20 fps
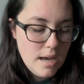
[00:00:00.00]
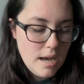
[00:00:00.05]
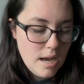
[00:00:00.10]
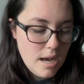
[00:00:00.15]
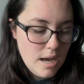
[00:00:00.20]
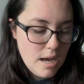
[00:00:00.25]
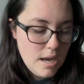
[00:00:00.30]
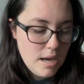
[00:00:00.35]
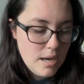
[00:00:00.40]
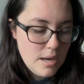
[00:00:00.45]

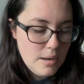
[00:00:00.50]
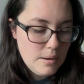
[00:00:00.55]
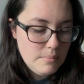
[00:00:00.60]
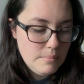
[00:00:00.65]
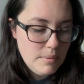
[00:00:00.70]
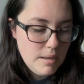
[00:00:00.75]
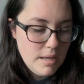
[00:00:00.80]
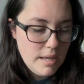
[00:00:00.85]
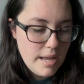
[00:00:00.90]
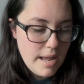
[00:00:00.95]

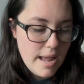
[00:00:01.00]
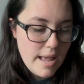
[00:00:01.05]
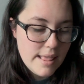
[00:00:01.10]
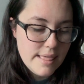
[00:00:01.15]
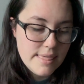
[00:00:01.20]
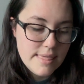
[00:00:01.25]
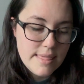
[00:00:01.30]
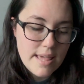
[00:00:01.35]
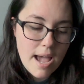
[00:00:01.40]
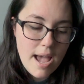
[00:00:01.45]

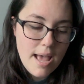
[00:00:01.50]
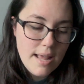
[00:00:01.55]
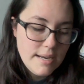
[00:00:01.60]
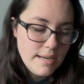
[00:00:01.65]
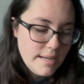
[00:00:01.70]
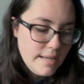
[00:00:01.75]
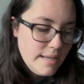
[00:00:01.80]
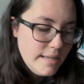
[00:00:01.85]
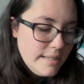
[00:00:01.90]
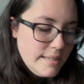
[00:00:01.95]
And that
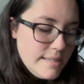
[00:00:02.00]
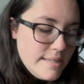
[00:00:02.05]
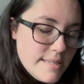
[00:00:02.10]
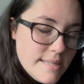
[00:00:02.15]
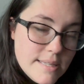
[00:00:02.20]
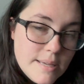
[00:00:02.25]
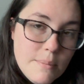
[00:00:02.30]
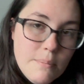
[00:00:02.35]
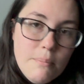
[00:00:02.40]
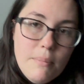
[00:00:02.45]

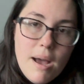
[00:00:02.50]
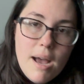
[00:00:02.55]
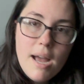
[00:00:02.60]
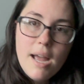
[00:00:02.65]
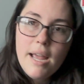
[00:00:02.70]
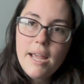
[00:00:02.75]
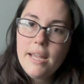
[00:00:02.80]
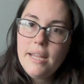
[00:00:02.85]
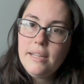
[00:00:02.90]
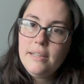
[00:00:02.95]
is
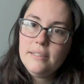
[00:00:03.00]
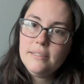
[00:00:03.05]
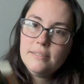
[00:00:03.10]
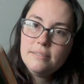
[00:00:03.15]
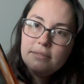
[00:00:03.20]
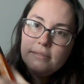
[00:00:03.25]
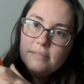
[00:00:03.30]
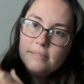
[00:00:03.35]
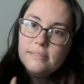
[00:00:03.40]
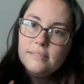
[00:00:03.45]
my
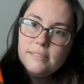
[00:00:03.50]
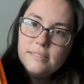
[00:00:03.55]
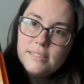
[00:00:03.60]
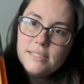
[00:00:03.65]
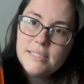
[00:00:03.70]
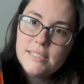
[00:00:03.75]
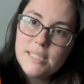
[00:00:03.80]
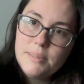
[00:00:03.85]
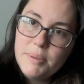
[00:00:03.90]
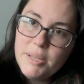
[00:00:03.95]

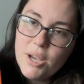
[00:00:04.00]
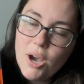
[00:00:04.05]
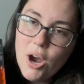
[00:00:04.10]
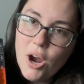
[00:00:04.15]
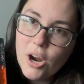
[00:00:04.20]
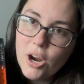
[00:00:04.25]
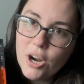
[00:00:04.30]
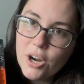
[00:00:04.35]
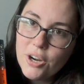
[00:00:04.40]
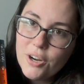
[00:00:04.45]

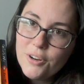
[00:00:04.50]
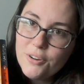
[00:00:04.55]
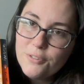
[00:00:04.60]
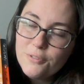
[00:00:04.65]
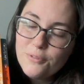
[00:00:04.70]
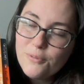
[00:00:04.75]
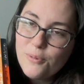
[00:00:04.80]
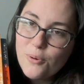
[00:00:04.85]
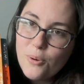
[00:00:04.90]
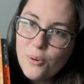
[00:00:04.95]
TBR
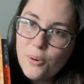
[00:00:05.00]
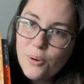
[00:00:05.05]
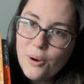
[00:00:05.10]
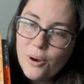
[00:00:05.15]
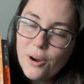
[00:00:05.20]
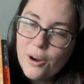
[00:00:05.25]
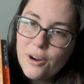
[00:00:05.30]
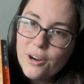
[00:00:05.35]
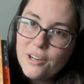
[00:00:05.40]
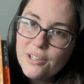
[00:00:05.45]

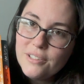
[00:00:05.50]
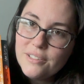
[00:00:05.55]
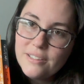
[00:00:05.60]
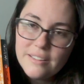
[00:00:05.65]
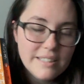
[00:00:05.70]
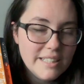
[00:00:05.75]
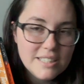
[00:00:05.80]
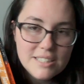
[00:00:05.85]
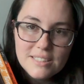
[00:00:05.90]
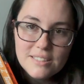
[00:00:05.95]
for
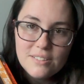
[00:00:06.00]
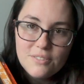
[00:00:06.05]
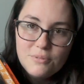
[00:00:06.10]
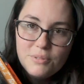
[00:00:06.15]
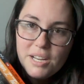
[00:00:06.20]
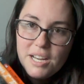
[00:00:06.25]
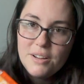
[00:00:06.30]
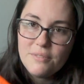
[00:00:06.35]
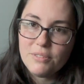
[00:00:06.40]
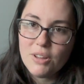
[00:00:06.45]
this
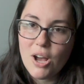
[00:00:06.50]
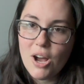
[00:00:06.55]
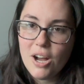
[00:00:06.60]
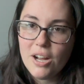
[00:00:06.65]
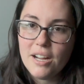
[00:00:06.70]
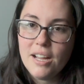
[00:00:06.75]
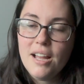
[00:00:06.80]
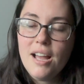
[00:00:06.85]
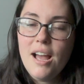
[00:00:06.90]
reading vlog.